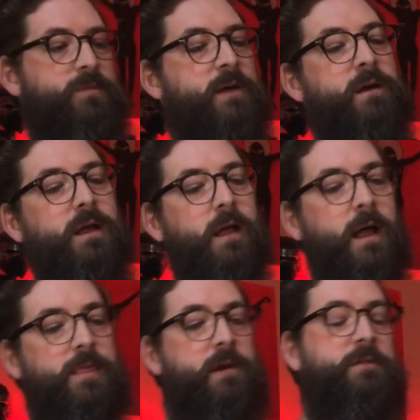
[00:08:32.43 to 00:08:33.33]
There
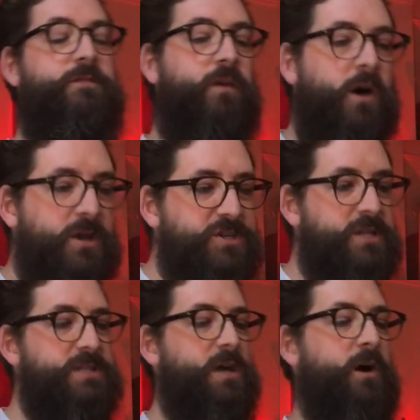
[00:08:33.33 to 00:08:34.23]
are
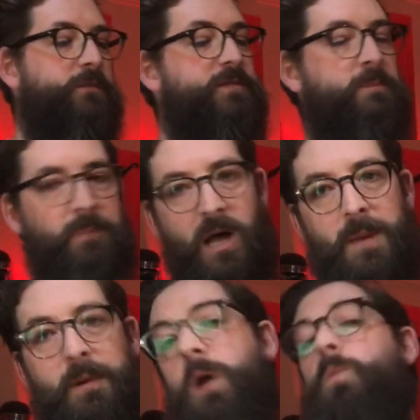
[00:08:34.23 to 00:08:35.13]
versions of the Bible at